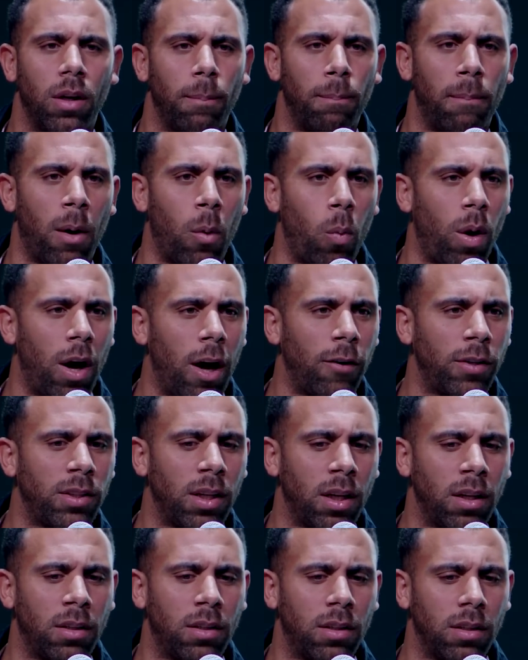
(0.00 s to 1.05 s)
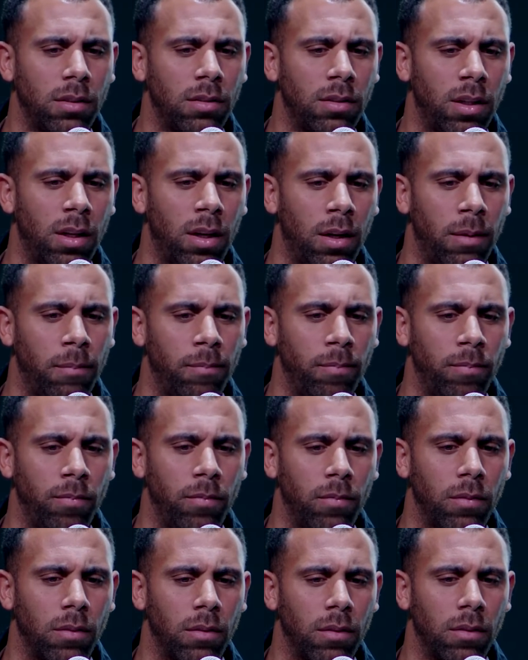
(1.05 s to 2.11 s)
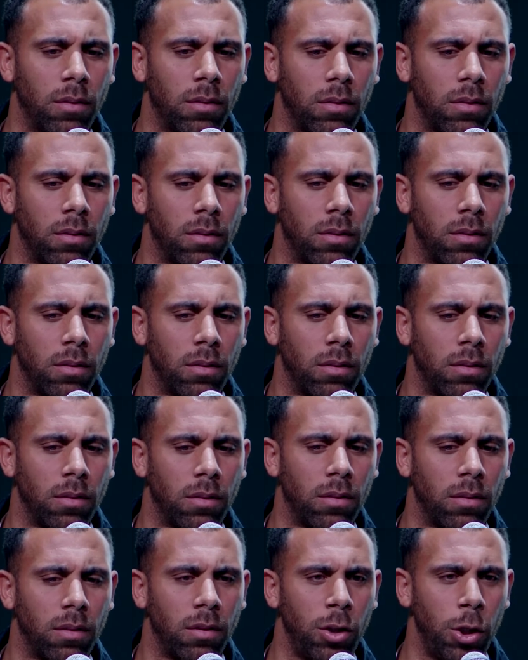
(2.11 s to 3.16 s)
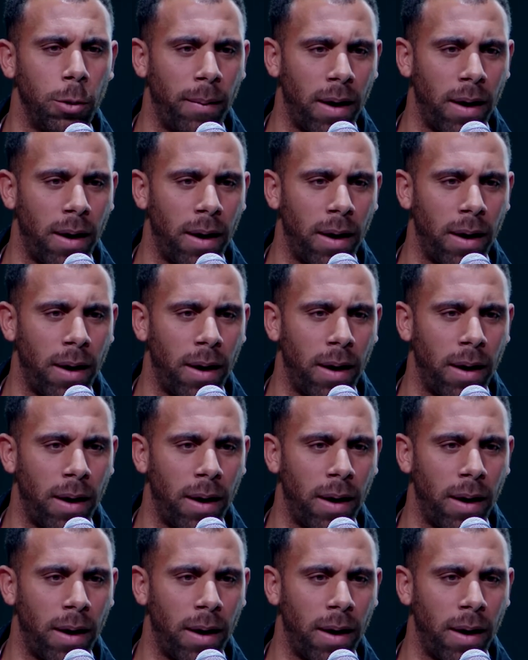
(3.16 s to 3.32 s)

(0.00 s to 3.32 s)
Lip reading: My wife said, you